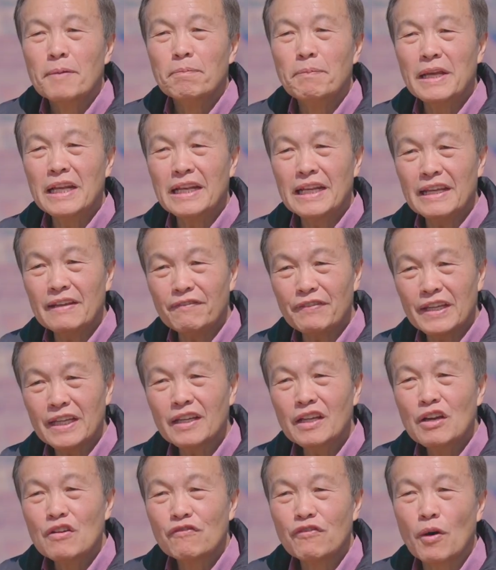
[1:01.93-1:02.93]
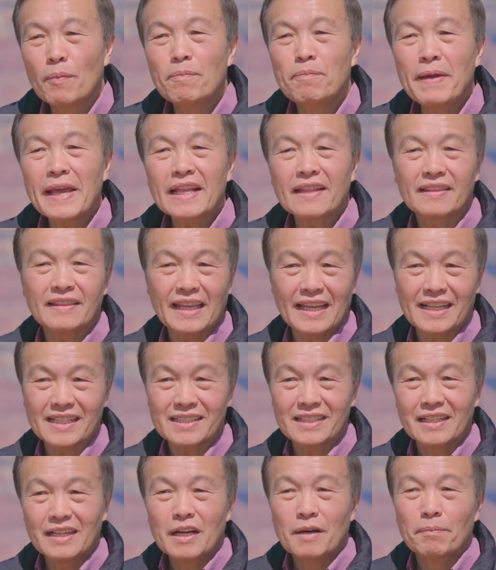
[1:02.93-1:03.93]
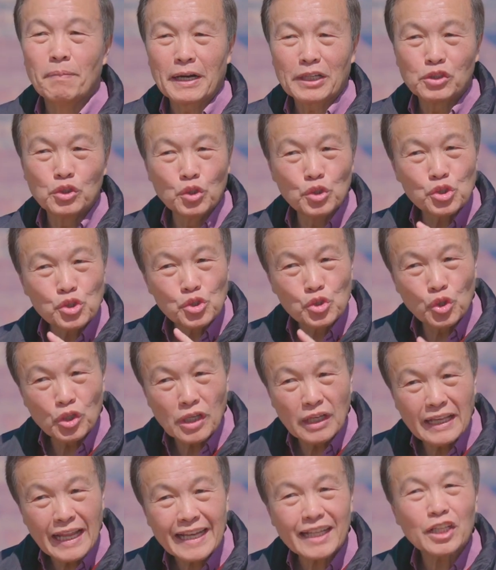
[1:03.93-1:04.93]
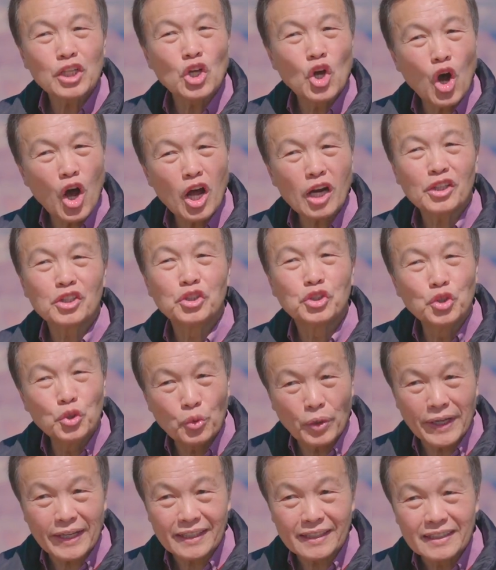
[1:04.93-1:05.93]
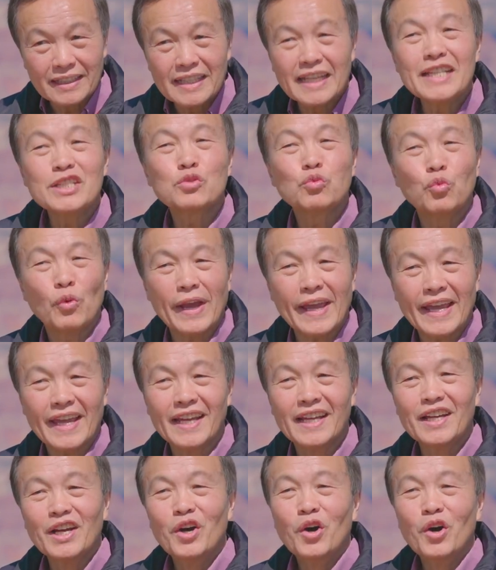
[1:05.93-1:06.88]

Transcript: believing for big things, but you should let God do it His way.